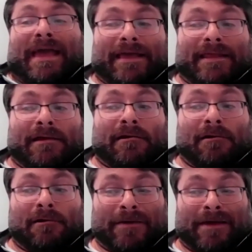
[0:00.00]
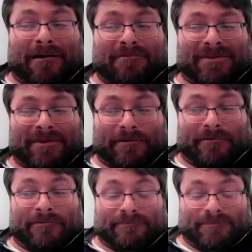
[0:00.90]
and the home health
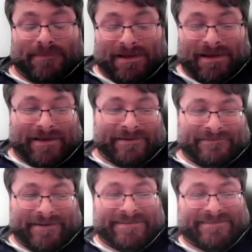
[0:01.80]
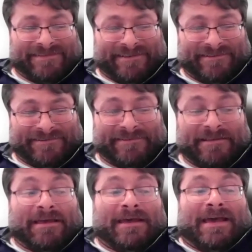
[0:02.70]
care crisis
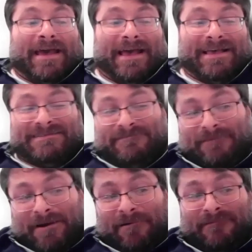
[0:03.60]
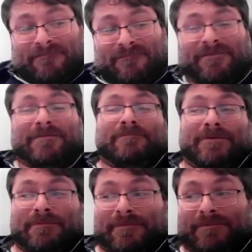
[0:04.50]
as well for the
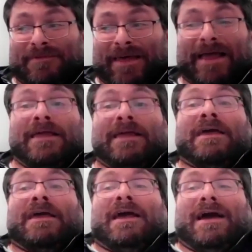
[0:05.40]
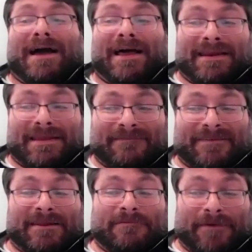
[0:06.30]
people that live
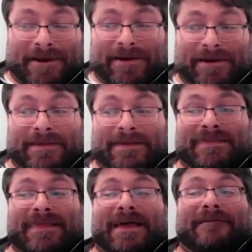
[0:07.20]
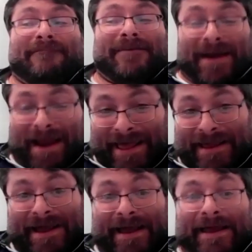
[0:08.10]
independently that rely
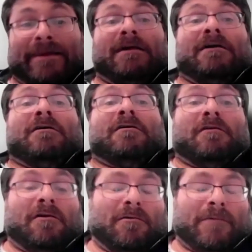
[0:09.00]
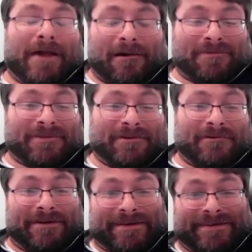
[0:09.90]
on home health
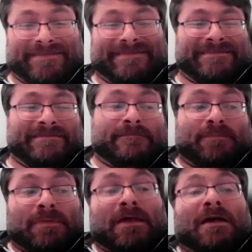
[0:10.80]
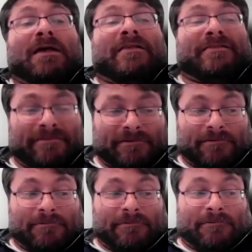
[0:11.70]
care aides
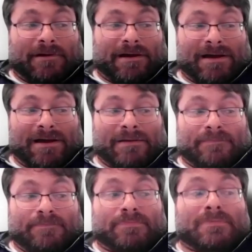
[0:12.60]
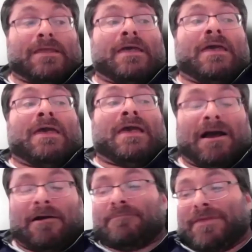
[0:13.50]
to
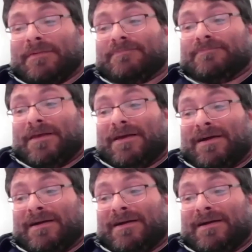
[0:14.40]
help them